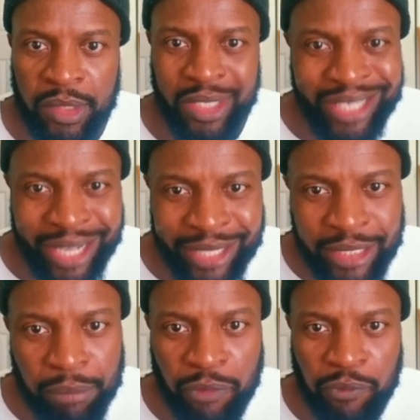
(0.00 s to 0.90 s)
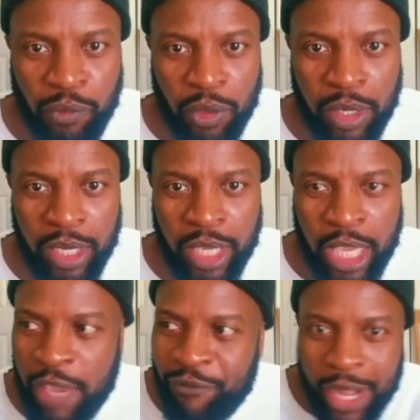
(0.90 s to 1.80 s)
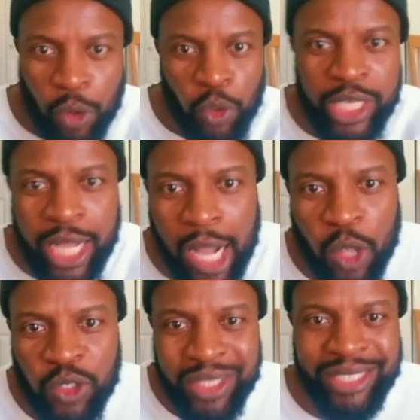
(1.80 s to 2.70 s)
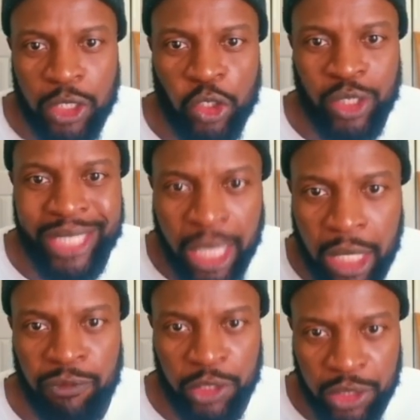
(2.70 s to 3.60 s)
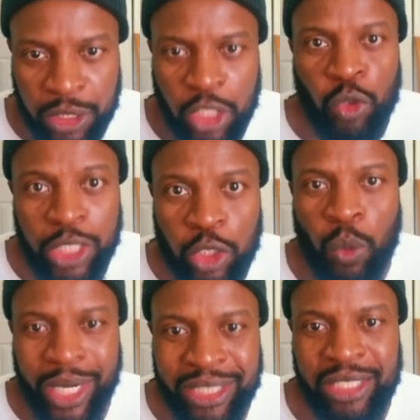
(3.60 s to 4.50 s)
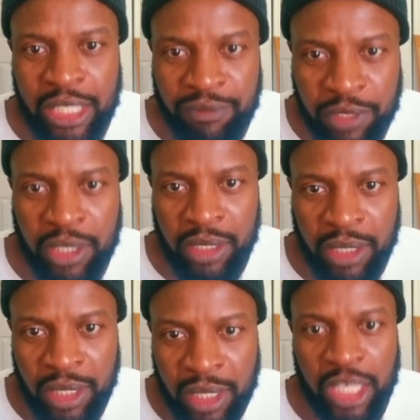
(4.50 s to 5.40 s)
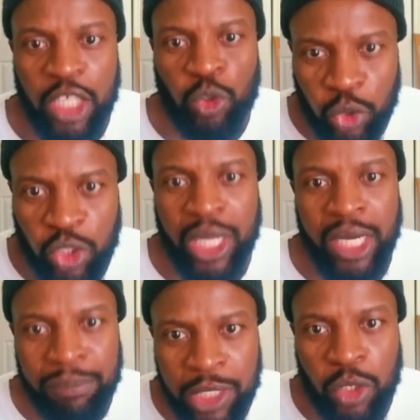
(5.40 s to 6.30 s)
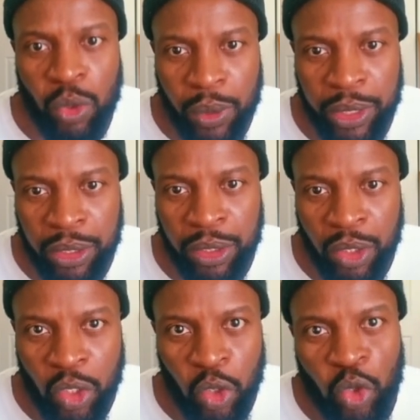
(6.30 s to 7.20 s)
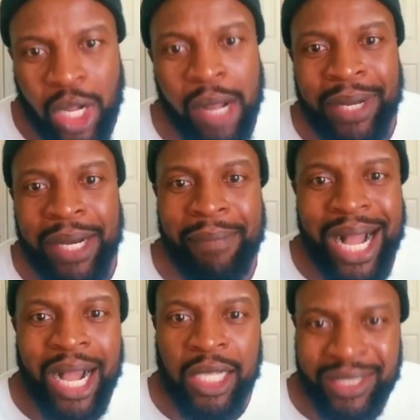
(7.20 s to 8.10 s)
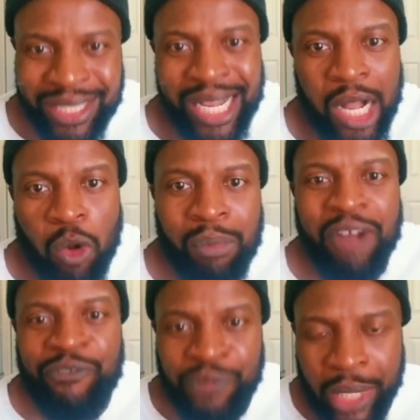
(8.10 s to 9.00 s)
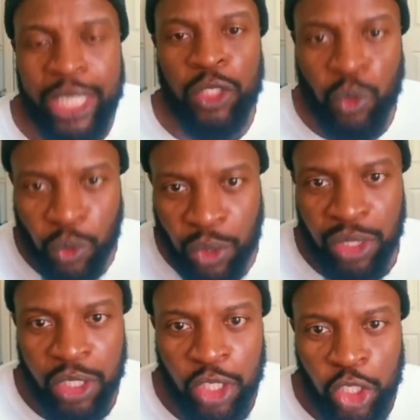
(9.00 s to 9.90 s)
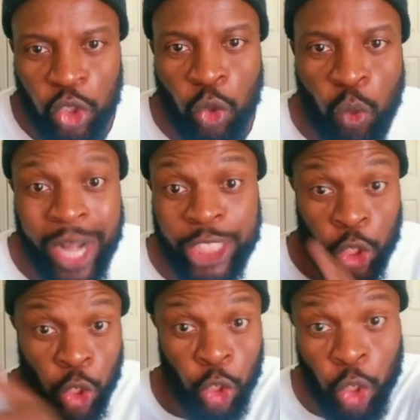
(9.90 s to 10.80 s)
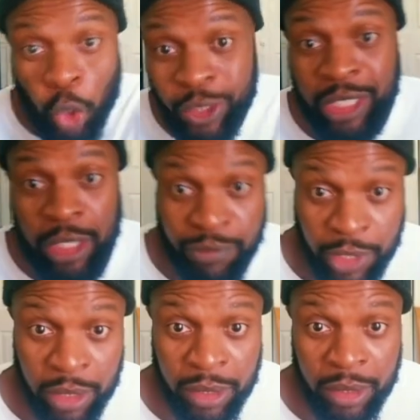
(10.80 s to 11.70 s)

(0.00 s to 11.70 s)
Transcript: Just like I said before, if I go to your house and steal your television and you need to watch TV, guess what you're going to be doing? You come into my house and knock on my fucking door to watch your TV.